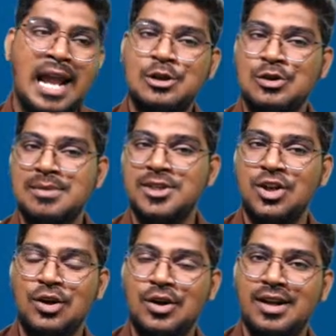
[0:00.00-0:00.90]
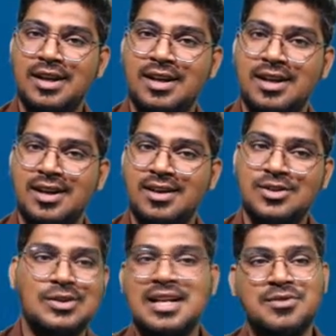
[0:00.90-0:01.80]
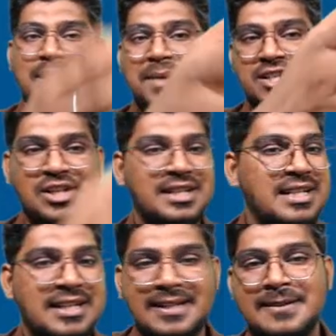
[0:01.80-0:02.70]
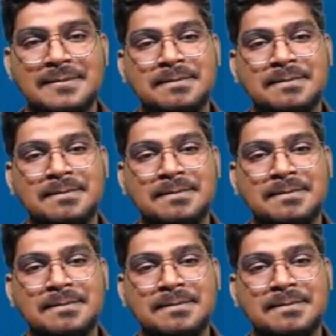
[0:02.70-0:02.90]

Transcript: also the machine learning here. So that's why I mentioned it here.